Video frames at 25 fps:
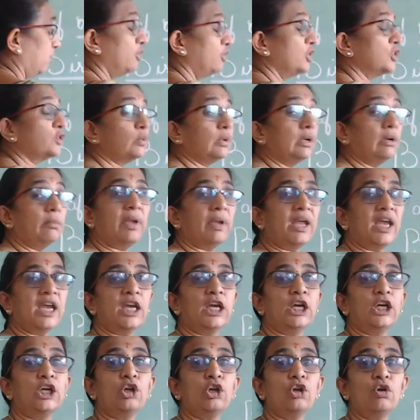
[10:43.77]
which will
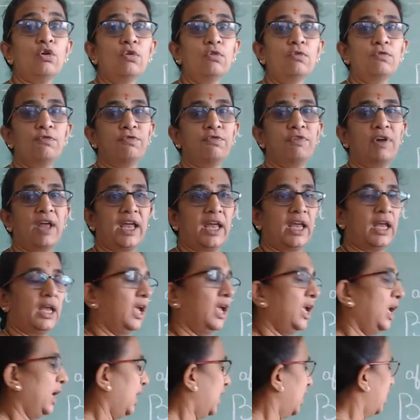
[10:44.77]
make it to
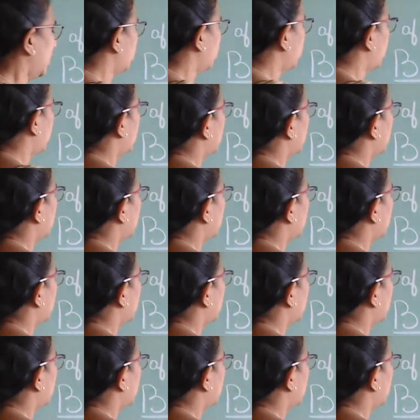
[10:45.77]
fly. And